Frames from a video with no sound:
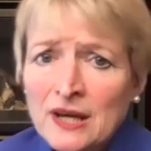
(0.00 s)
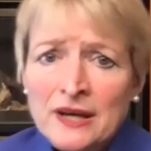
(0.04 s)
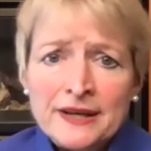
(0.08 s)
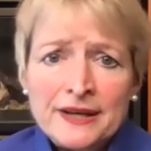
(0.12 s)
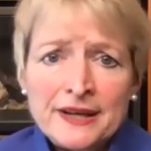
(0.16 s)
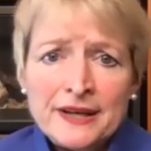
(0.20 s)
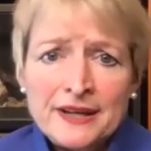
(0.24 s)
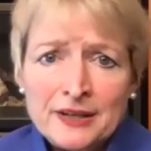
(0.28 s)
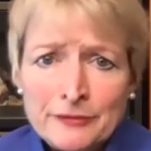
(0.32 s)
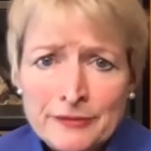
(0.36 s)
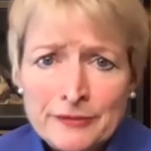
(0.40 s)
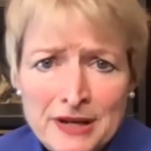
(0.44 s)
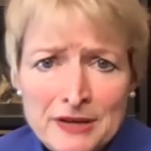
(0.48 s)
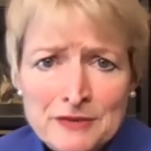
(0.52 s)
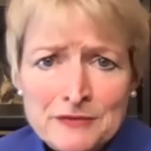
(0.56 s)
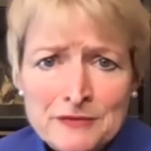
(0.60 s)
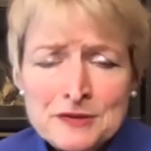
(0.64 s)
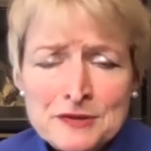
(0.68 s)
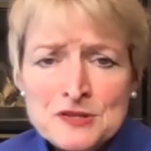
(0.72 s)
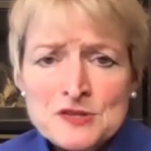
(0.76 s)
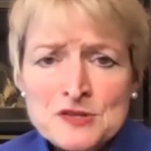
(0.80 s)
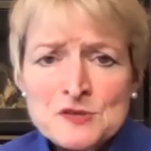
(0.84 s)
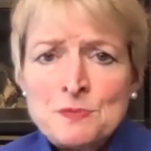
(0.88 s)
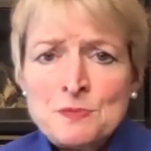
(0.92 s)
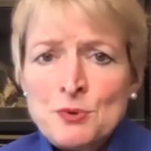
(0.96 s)
getting ready for
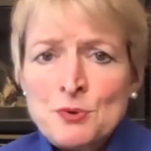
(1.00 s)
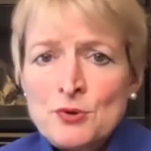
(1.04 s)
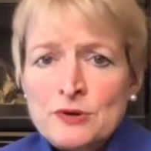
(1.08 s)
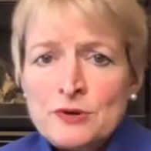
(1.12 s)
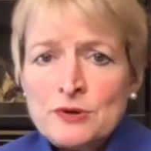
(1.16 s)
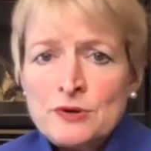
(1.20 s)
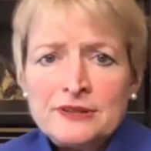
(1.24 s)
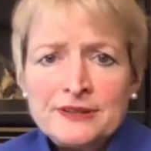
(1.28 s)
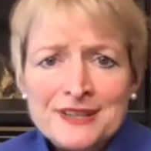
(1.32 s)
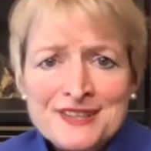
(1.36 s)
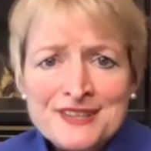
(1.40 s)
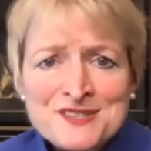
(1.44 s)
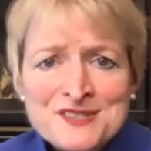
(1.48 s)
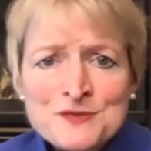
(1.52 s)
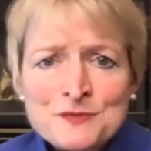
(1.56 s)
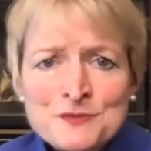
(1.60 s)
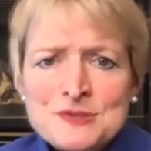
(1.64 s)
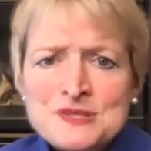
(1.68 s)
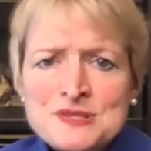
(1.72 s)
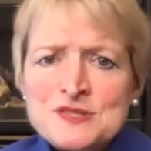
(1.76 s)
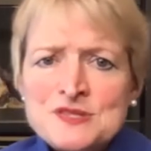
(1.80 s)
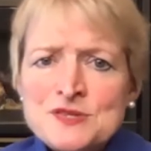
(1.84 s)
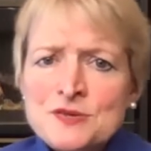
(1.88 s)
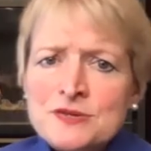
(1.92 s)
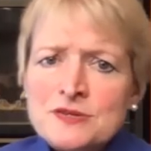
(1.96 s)
this board, lots of
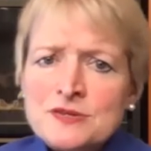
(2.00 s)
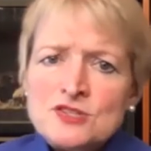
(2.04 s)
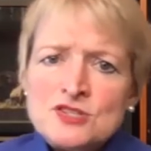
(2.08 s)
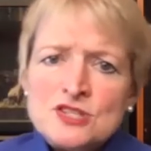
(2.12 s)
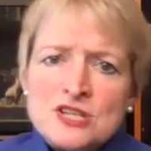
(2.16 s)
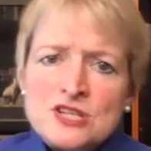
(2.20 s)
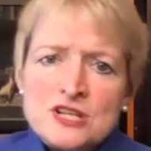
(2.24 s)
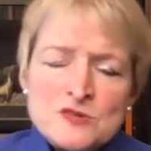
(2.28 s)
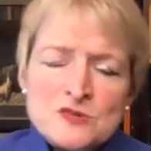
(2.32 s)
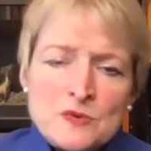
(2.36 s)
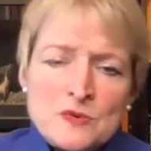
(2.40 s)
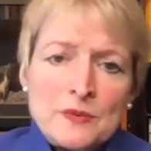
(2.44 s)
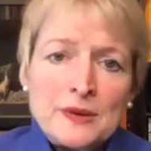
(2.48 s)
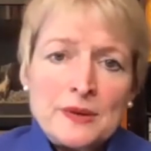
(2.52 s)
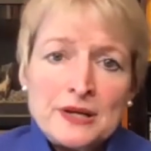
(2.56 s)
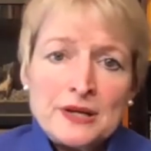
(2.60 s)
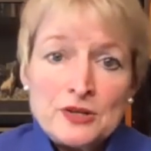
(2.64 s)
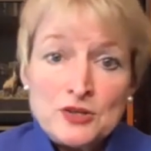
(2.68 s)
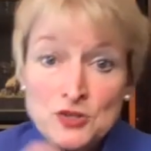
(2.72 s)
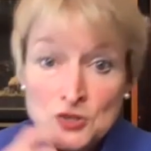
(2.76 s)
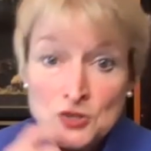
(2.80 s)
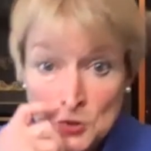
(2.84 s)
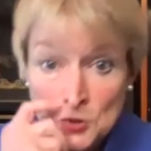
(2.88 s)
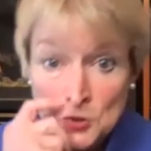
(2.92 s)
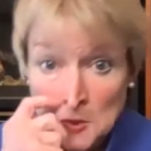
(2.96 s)
research. Here's what we want to
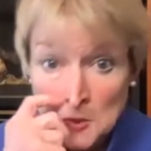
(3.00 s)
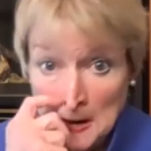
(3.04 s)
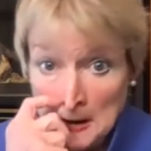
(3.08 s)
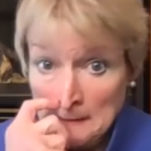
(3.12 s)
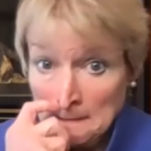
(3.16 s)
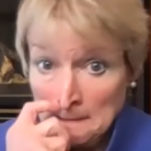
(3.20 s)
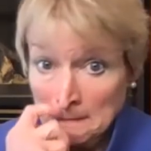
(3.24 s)
do.